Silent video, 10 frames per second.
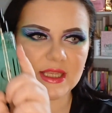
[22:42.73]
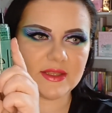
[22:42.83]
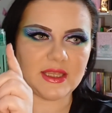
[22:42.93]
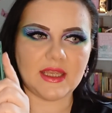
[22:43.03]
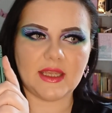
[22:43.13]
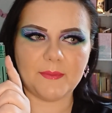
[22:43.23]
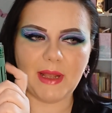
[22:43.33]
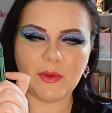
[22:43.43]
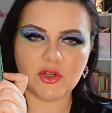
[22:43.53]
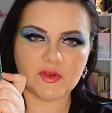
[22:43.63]
the
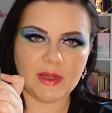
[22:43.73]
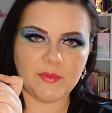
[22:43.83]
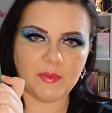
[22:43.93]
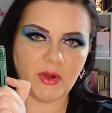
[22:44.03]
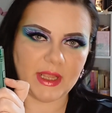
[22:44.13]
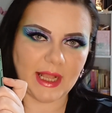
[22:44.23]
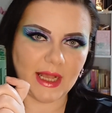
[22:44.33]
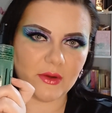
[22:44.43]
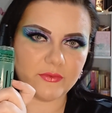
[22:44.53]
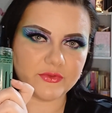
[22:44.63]
Power Grip by
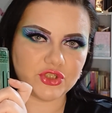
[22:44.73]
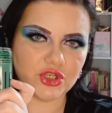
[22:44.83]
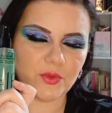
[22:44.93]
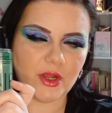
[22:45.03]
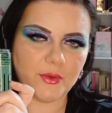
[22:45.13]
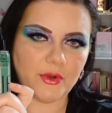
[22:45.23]
E.L.F Duo